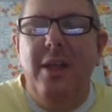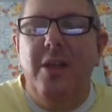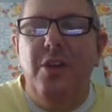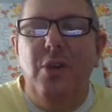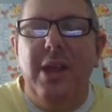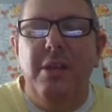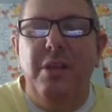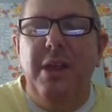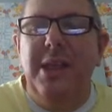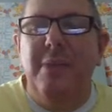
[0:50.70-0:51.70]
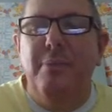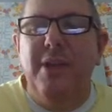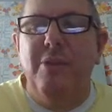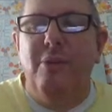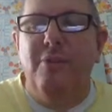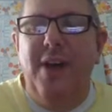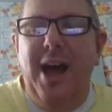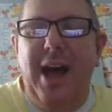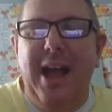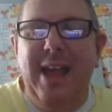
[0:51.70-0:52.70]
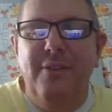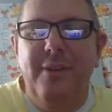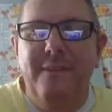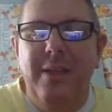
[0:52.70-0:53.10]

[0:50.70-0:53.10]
you can see the Pixel 5.